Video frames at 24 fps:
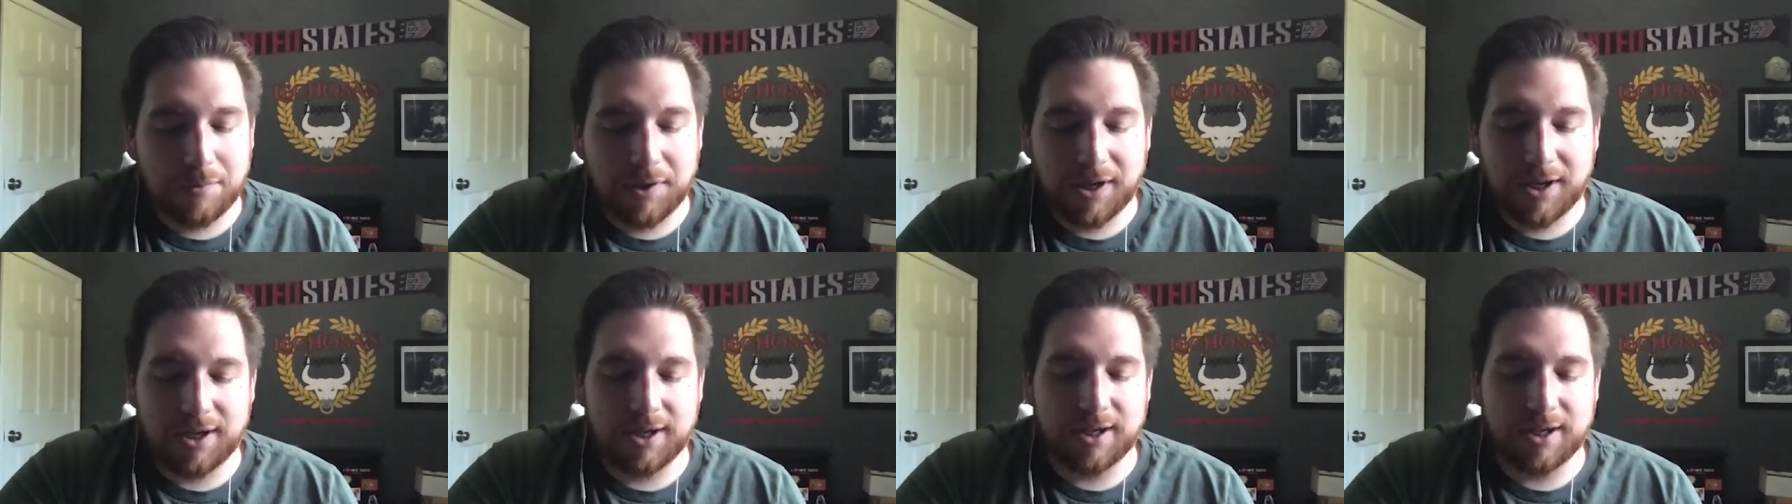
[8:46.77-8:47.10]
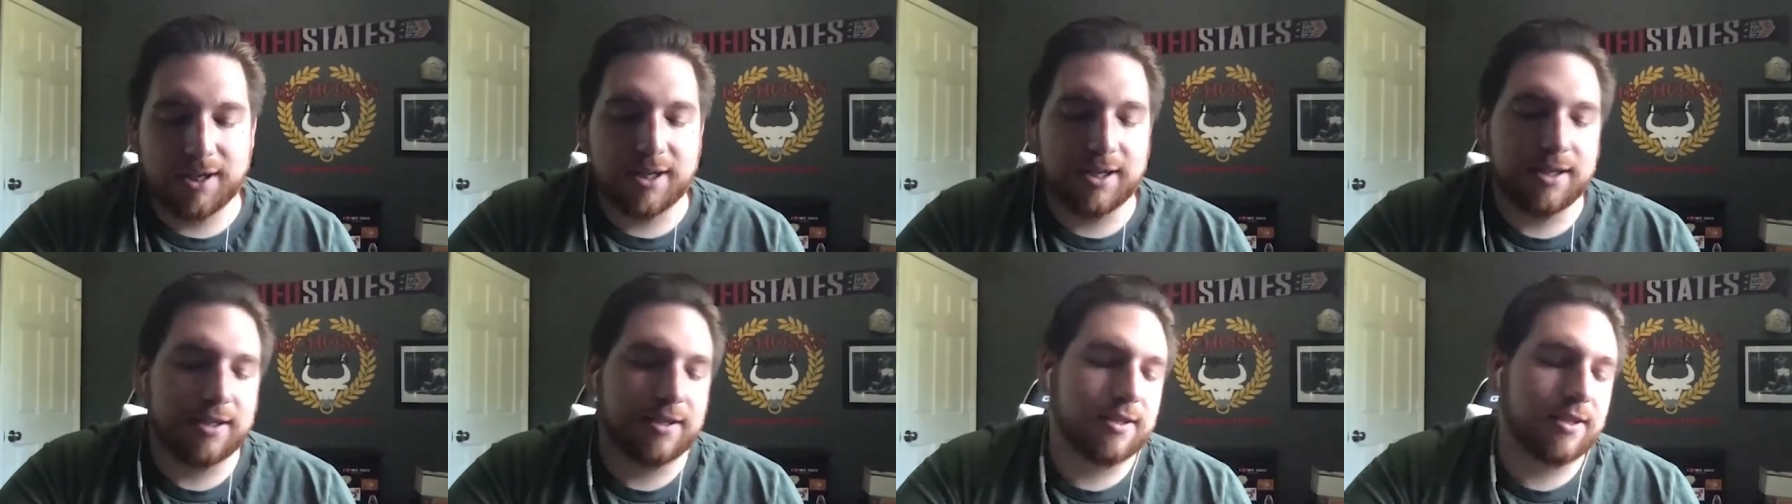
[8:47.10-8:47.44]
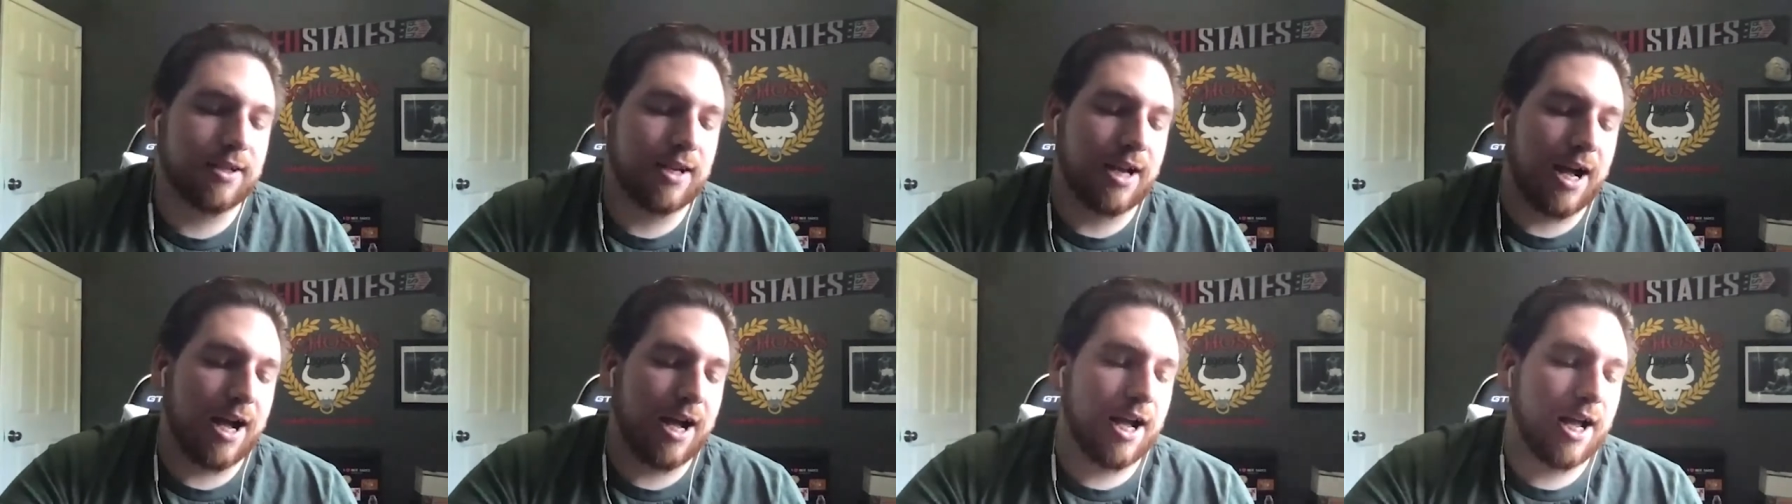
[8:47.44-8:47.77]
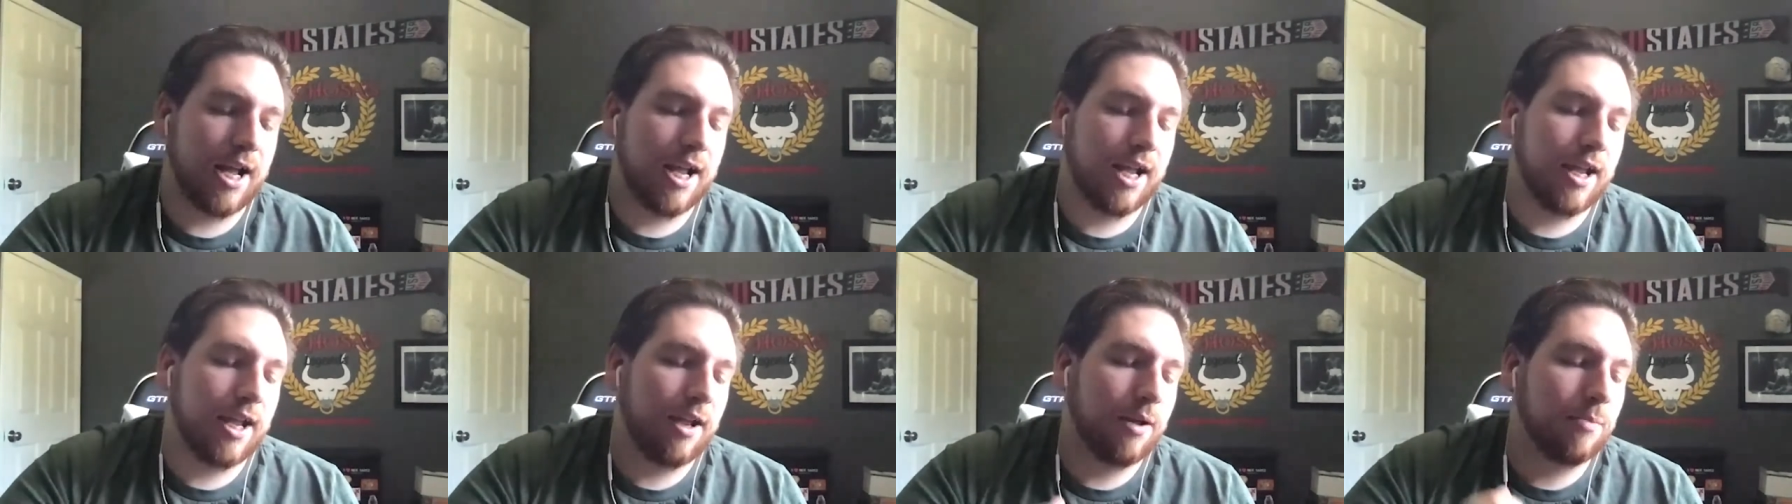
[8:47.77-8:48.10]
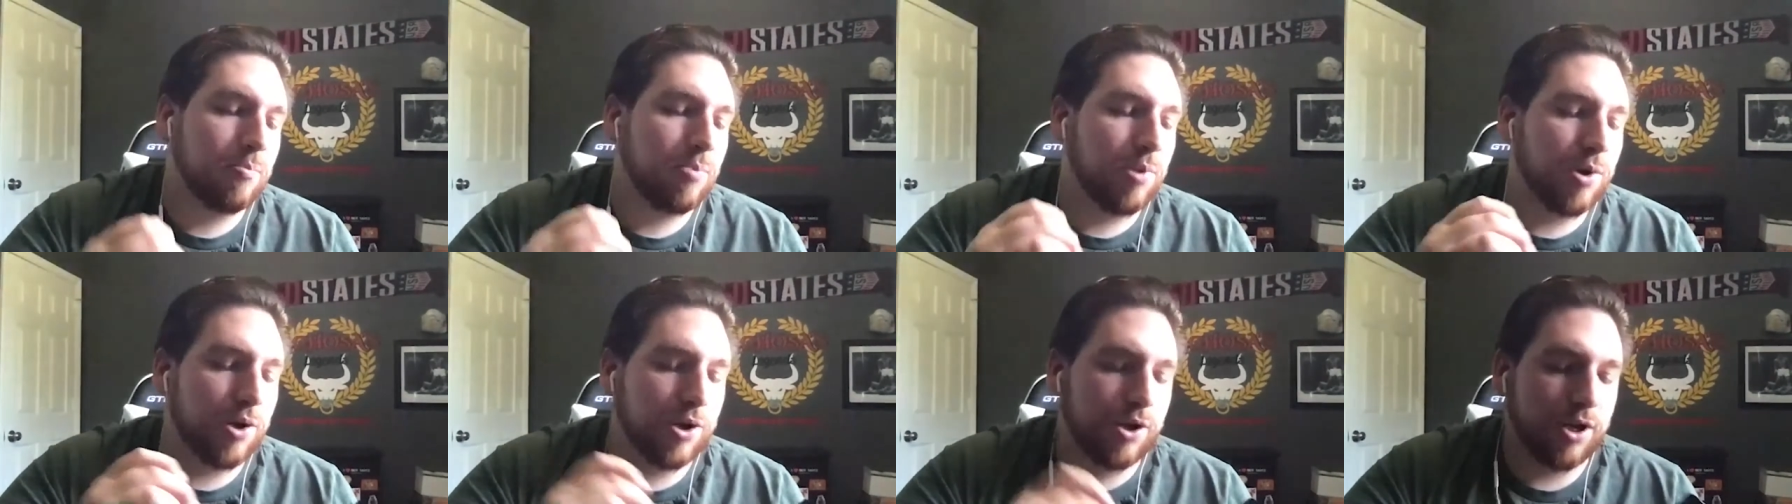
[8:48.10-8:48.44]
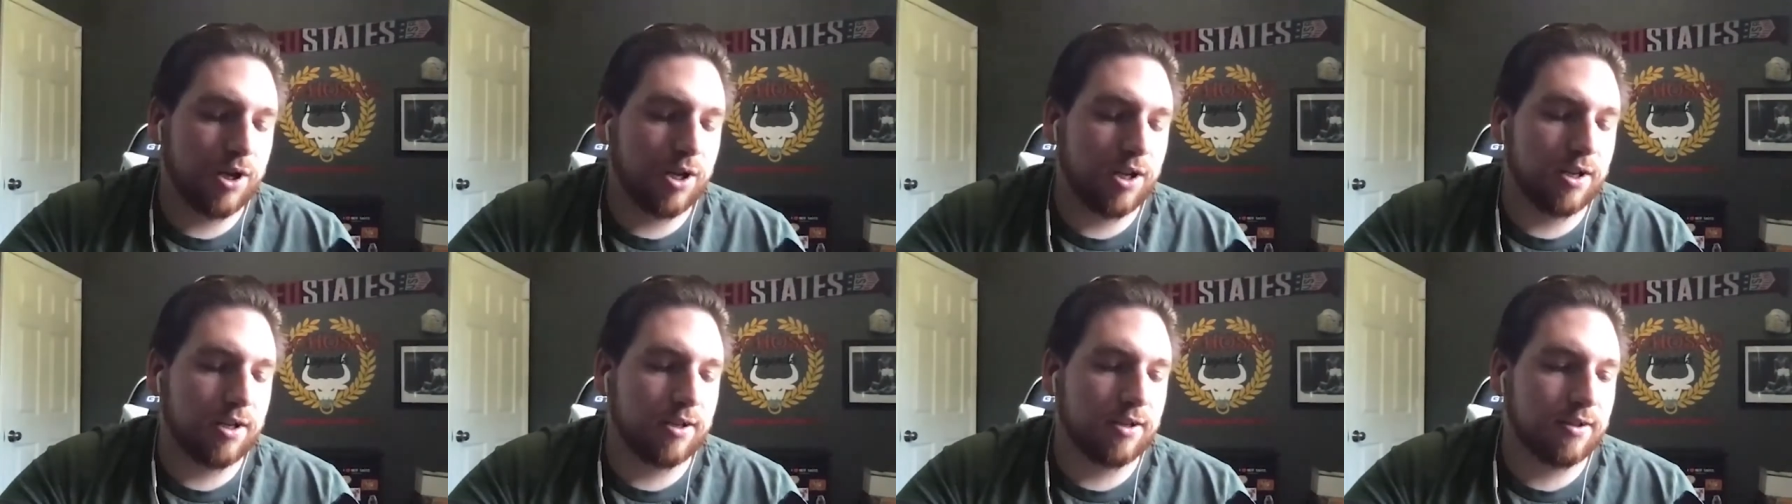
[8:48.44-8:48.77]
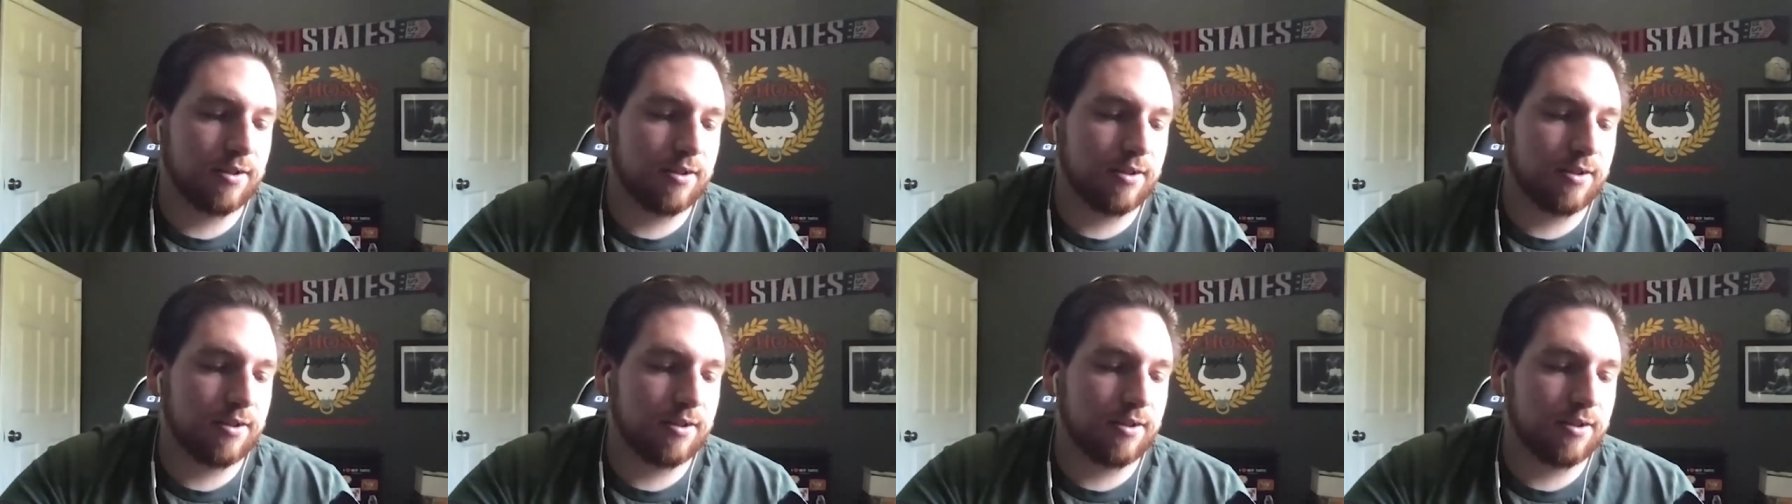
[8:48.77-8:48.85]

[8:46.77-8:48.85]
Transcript: because I put